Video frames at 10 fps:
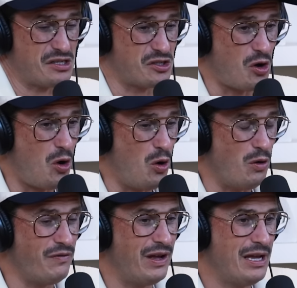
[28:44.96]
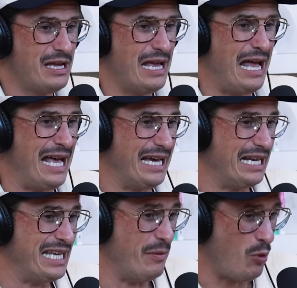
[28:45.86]
solve i
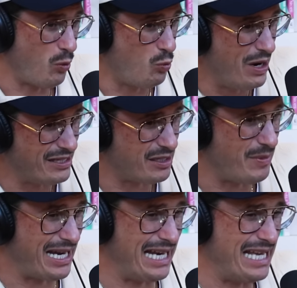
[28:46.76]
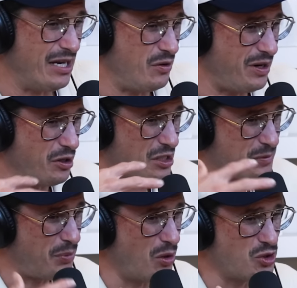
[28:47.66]
gotta get more wisdom i gotta get greater
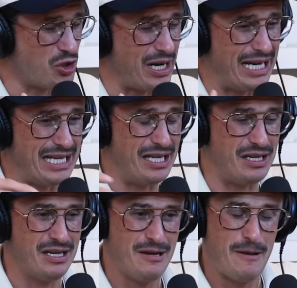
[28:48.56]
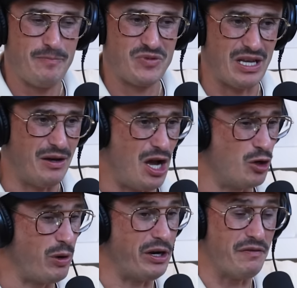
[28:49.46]
exposure i gotta get a, a
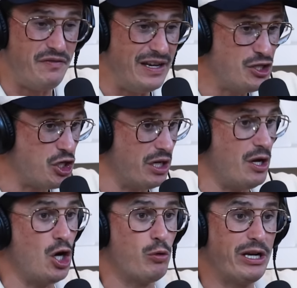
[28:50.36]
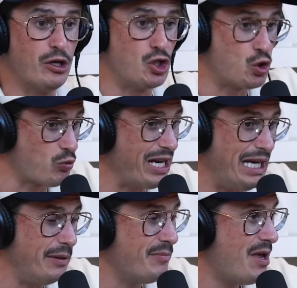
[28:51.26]
greater vision a greater
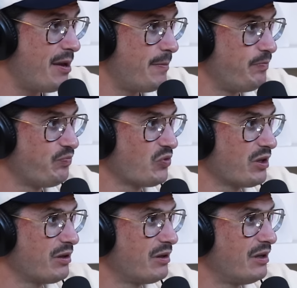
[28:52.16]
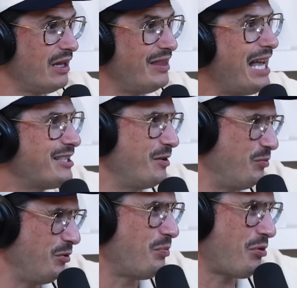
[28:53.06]
dream that's the
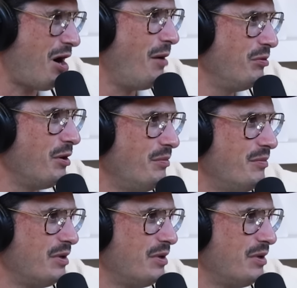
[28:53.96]
real problem